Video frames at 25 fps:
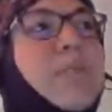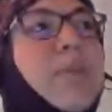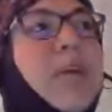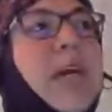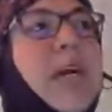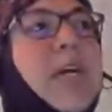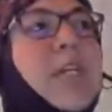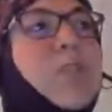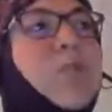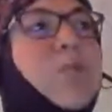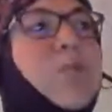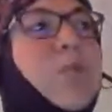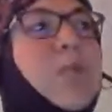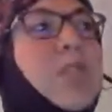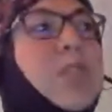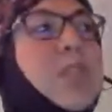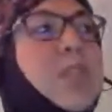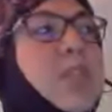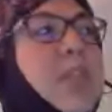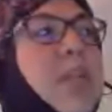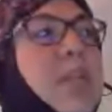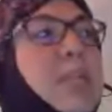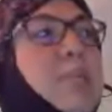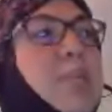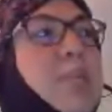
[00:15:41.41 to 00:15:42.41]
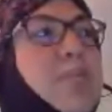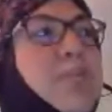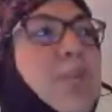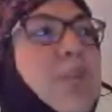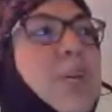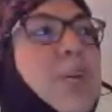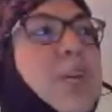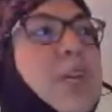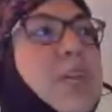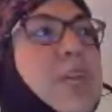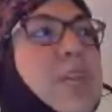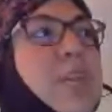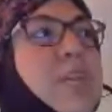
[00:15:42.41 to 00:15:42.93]
As we said
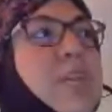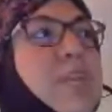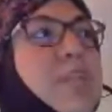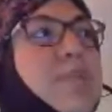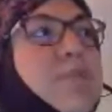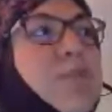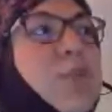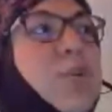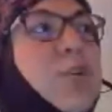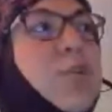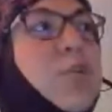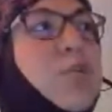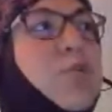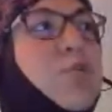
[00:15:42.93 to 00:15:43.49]
before, it's for